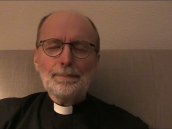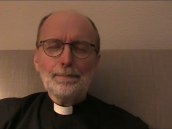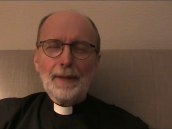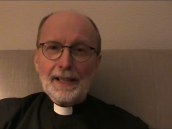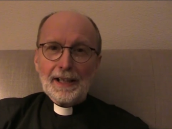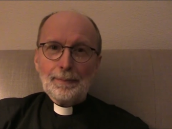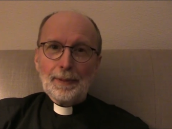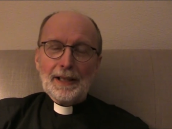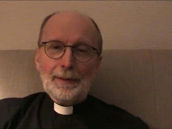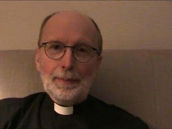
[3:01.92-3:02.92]
many
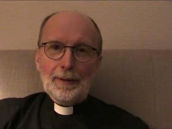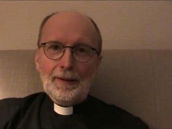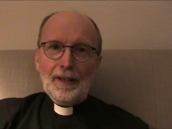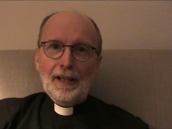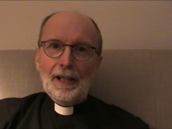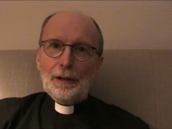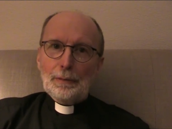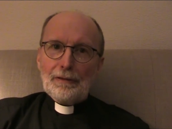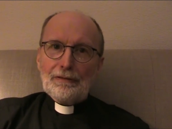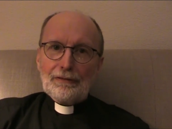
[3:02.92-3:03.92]
people
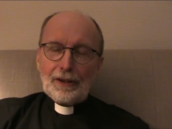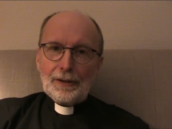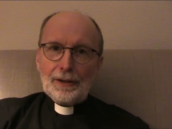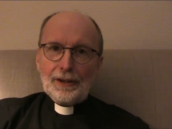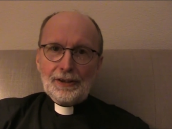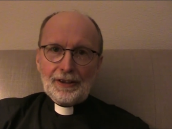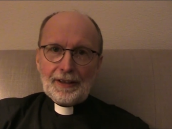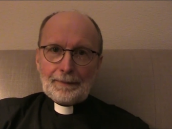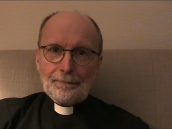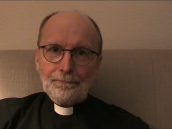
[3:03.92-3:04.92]
were
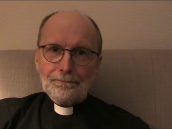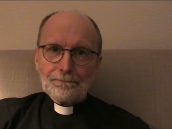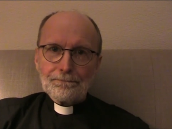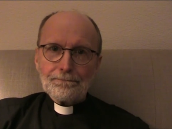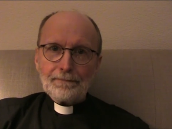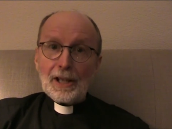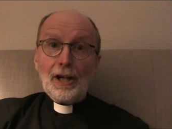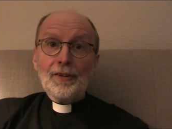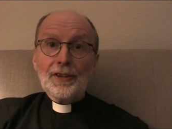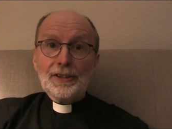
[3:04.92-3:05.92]
focusing
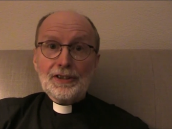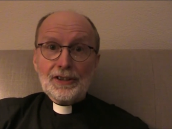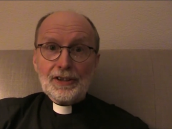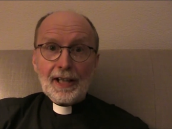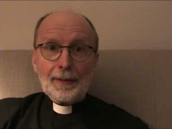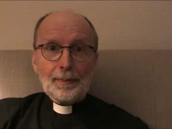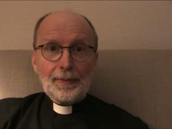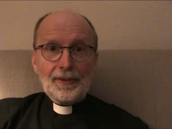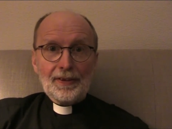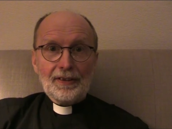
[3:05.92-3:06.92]
on the
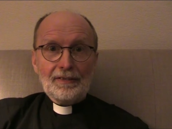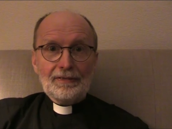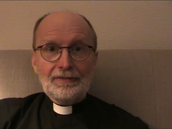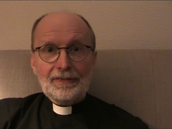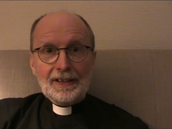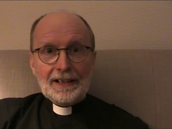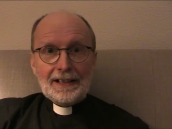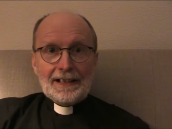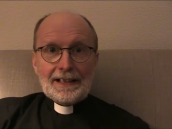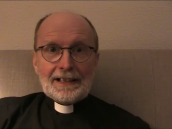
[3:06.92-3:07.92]
depth of
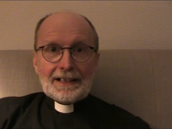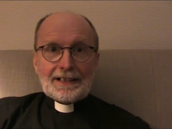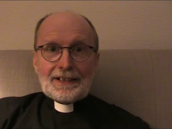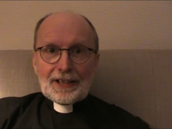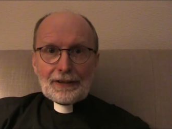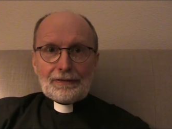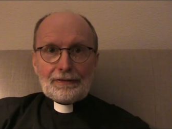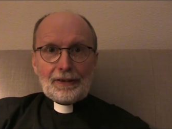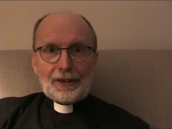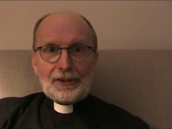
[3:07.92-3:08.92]

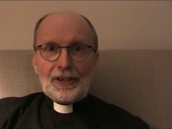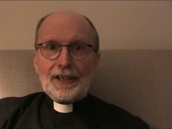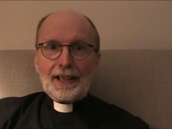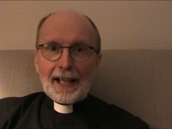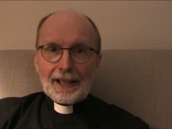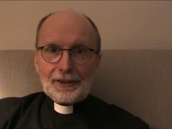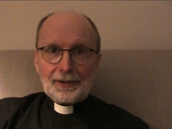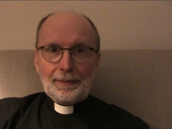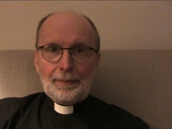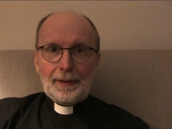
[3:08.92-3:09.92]
difference, the
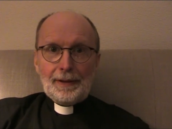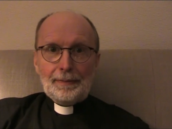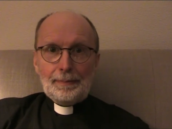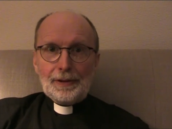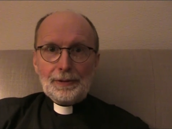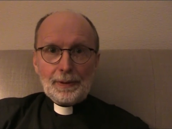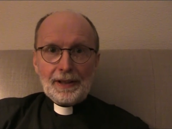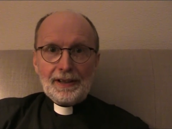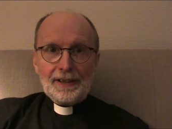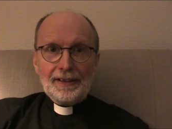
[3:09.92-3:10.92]
chasm
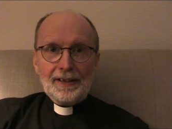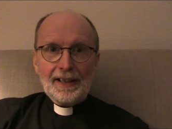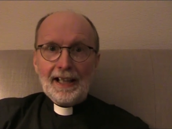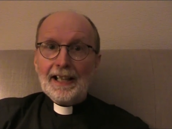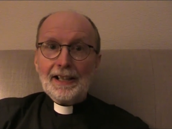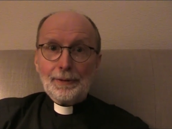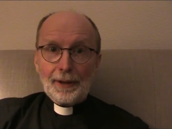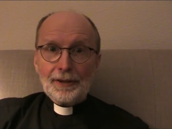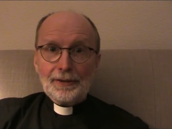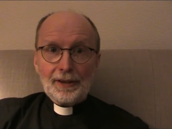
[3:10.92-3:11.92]
between
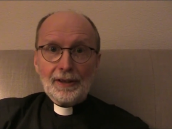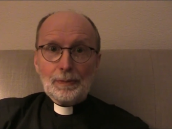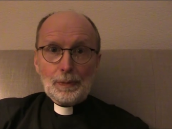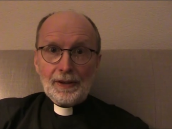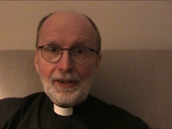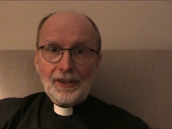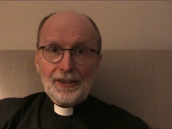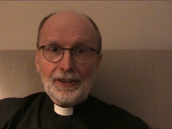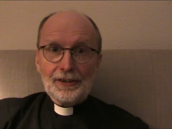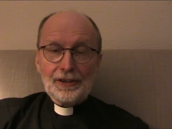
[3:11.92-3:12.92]
our own
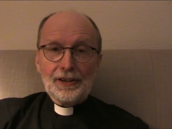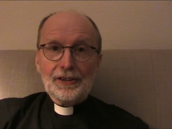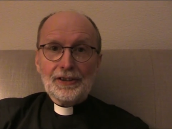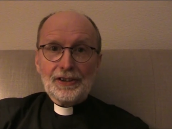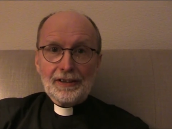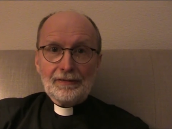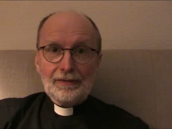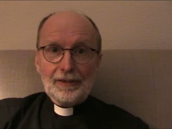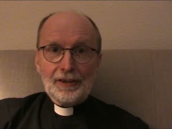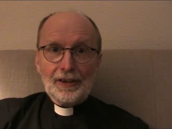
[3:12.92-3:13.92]
unworthiness and
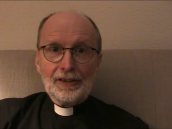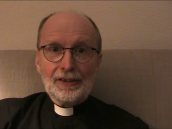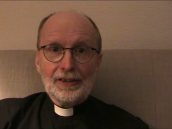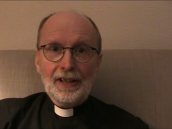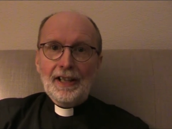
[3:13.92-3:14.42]
sinfulness